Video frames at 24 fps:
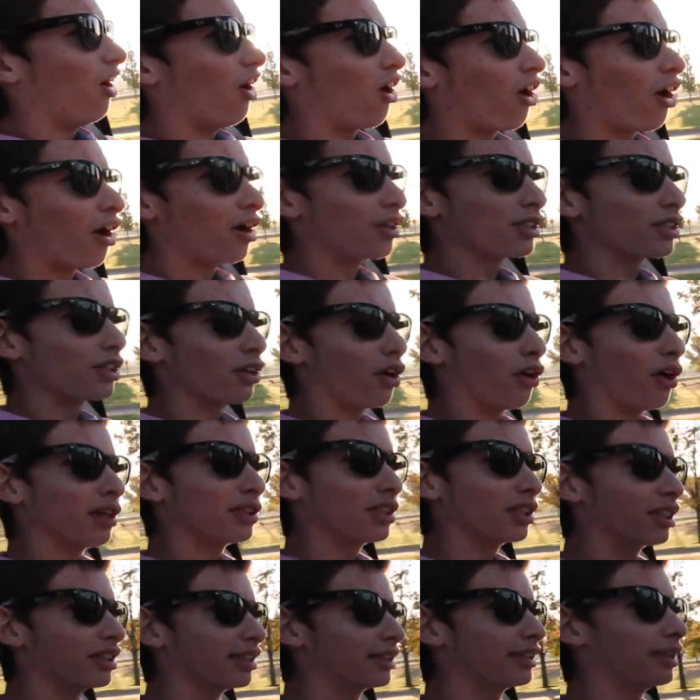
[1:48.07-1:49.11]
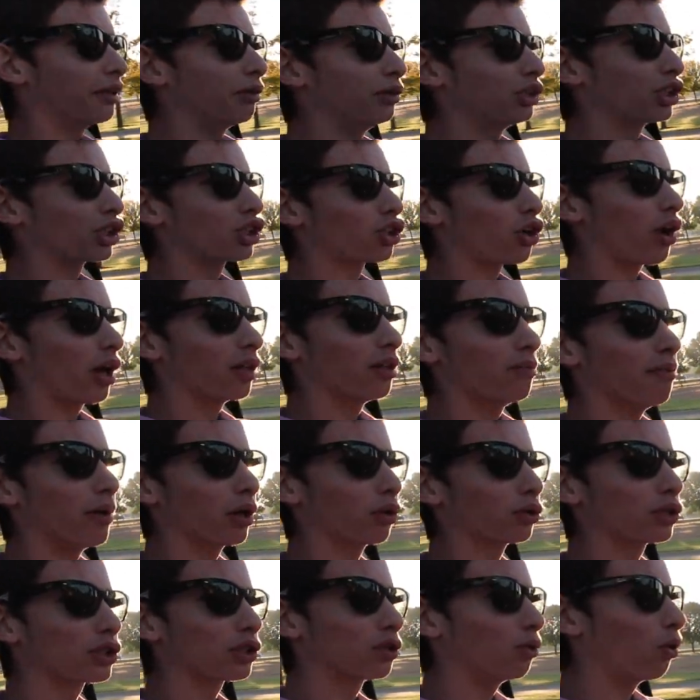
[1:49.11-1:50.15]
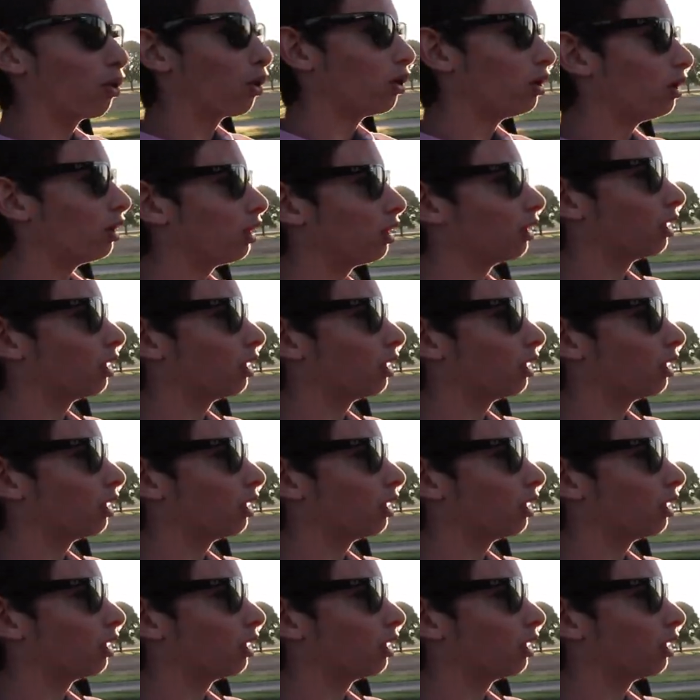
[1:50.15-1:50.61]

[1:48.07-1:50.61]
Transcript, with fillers: All right, so as you can see, we just tried the middle school.